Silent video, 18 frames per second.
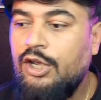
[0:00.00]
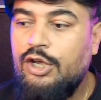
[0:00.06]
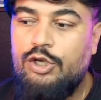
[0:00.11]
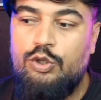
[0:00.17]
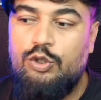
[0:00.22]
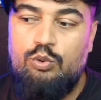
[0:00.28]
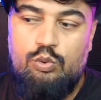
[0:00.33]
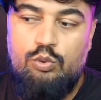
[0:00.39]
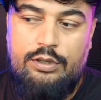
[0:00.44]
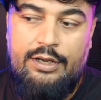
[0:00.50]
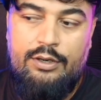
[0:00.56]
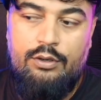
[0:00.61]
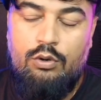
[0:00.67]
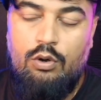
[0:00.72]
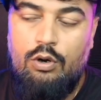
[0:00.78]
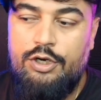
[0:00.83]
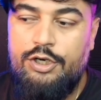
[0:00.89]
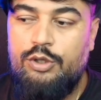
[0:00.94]
You
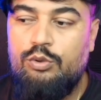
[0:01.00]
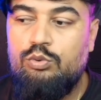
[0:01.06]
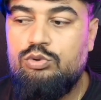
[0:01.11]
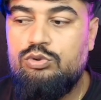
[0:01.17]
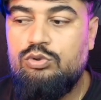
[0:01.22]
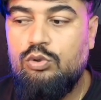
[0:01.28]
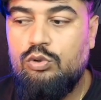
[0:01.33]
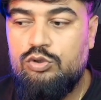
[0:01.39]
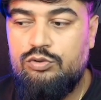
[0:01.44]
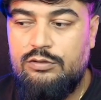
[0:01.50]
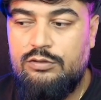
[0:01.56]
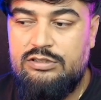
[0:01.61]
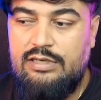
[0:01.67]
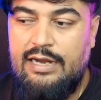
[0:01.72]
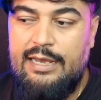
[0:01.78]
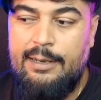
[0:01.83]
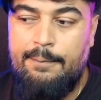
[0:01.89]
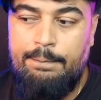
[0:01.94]
cannot use those
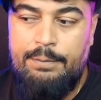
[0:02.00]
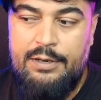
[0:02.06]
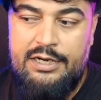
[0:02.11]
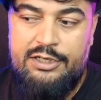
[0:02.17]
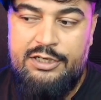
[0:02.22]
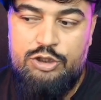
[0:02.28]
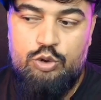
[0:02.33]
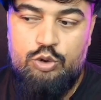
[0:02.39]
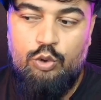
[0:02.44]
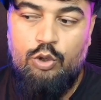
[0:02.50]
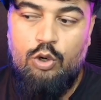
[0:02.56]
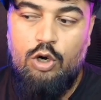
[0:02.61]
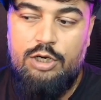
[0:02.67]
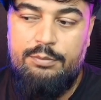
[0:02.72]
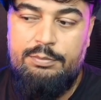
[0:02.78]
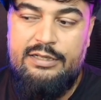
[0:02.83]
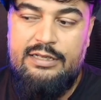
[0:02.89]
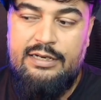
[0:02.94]
words like print should
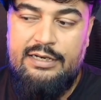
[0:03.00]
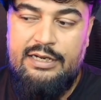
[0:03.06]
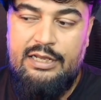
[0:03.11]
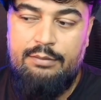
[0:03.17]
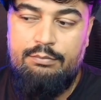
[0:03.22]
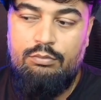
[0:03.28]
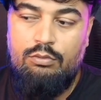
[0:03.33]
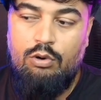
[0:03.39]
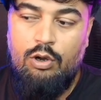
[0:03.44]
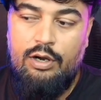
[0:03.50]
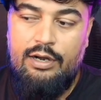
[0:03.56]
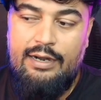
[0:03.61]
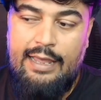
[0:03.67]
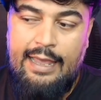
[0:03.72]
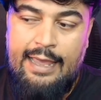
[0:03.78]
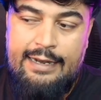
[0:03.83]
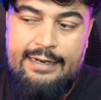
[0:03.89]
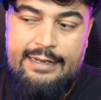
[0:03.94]
not be the name, or
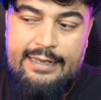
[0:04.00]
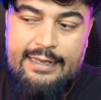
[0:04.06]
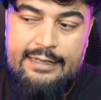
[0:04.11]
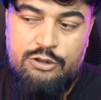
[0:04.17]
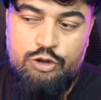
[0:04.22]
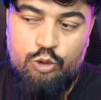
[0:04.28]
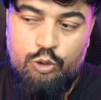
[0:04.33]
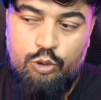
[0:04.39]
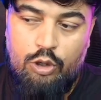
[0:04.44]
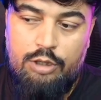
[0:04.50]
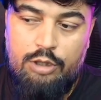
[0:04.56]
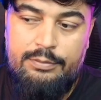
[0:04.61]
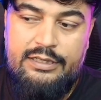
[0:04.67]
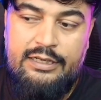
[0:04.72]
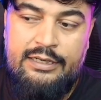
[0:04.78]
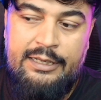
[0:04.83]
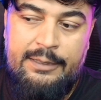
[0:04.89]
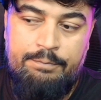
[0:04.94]
len should not
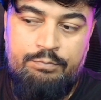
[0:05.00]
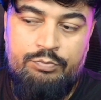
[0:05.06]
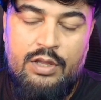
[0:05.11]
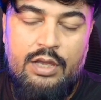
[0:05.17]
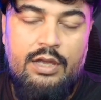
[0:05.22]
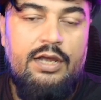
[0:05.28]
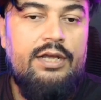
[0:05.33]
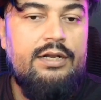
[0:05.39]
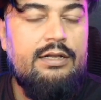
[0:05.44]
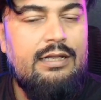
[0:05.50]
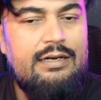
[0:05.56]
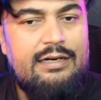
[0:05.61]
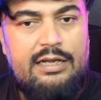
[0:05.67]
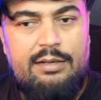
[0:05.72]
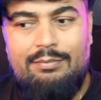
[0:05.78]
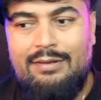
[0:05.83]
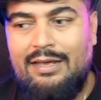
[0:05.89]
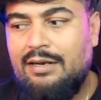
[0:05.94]
be the name. The
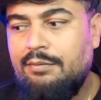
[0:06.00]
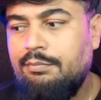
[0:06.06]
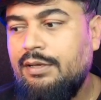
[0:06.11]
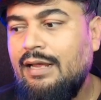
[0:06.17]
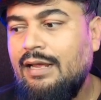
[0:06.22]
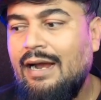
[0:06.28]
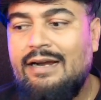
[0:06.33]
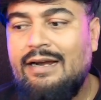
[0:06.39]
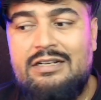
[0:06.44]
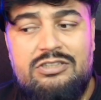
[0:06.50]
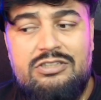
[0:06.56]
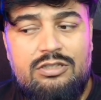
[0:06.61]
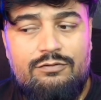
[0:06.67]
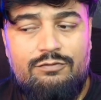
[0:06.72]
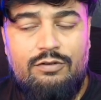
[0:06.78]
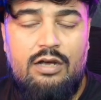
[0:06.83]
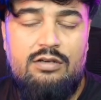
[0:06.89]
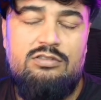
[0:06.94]
name can be
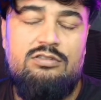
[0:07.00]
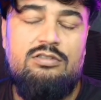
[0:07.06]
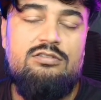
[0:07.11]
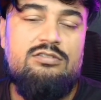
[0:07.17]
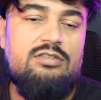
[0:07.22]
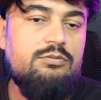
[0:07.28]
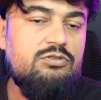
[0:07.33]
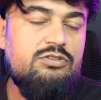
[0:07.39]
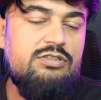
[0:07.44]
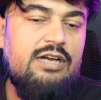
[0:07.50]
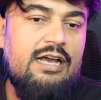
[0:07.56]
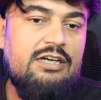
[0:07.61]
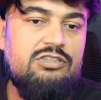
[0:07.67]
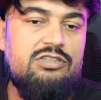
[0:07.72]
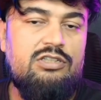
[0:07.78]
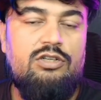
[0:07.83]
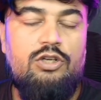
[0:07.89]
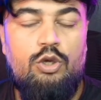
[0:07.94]
addition function,
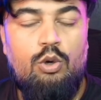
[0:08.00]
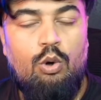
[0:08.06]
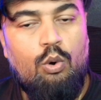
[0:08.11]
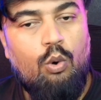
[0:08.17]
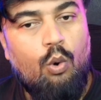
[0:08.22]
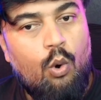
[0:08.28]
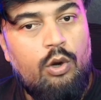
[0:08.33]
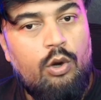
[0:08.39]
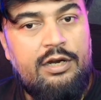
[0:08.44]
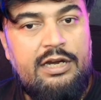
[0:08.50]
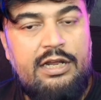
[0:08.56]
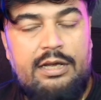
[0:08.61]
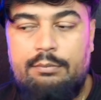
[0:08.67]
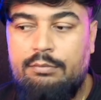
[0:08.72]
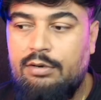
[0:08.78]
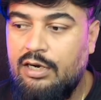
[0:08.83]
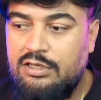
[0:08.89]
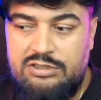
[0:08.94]
subtraction, your own
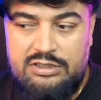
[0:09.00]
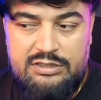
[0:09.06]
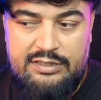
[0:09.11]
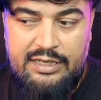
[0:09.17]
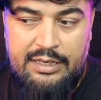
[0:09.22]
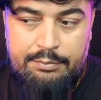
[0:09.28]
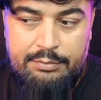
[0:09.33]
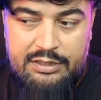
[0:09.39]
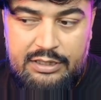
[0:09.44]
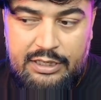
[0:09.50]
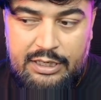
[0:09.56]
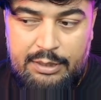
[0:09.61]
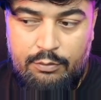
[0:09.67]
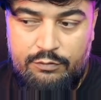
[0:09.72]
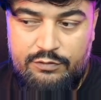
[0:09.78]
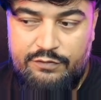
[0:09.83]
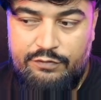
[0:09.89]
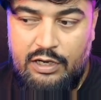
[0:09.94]
name. Rajat can be the
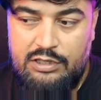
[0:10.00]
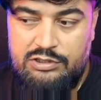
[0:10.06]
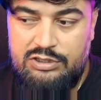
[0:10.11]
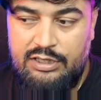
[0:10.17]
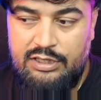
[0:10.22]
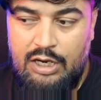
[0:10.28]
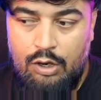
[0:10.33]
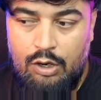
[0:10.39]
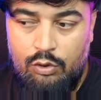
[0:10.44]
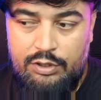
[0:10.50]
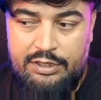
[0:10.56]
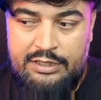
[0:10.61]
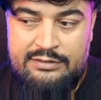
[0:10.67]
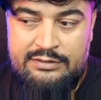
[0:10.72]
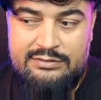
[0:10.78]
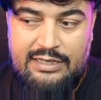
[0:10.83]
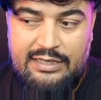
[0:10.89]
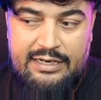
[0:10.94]
name of the function. Now
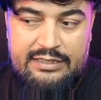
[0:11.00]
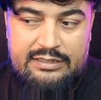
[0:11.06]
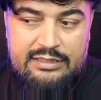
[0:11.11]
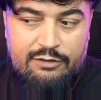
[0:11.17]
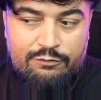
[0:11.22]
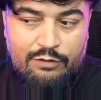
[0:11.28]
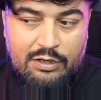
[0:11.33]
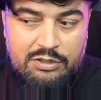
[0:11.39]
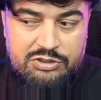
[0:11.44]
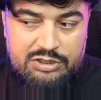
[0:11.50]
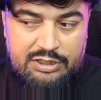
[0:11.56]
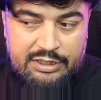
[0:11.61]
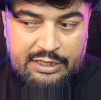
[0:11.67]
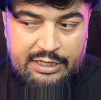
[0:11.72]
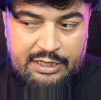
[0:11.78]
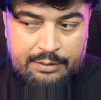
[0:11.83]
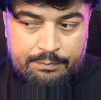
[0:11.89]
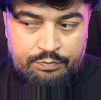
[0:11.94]
inside the
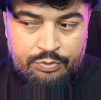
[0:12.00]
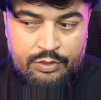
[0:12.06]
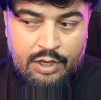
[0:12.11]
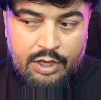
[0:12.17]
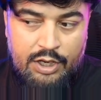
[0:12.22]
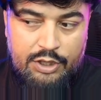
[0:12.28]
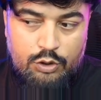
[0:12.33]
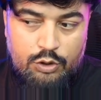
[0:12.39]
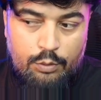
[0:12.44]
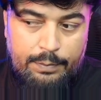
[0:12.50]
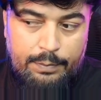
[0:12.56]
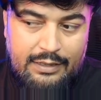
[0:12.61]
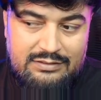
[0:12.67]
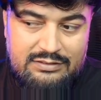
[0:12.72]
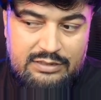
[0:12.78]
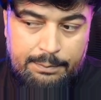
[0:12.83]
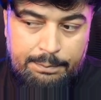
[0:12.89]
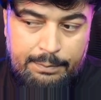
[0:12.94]
function name, you'll
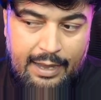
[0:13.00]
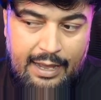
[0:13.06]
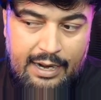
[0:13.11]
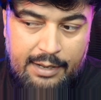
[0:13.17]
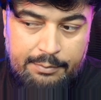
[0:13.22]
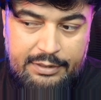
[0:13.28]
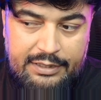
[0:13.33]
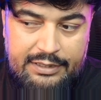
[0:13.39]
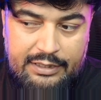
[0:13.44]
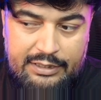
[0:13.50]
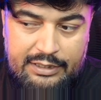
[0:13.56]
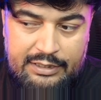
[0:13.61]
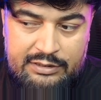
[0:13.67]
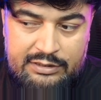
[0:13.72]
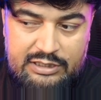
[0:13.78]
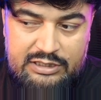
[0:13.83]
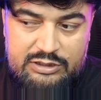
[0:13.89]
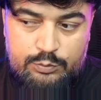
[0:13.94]
pass the parameter
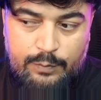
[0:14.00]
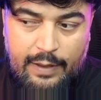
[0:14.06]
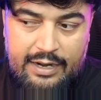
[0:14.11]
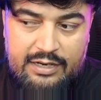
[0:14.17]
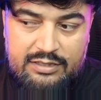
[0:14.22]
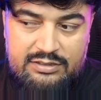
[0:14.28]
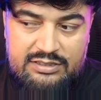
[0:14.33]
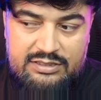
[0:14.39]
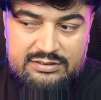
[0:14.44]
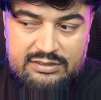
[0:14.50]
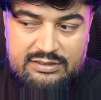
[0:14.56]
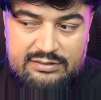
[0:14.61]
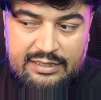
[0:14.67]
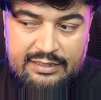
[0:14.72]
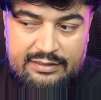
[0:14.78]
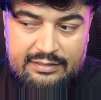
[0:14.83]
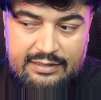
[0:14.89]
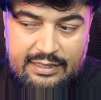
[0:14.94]
in these parentheses,
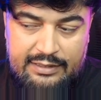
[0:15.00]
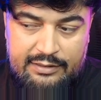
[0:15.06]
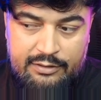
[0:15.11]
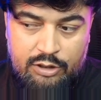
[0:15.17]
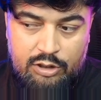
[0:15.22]
and then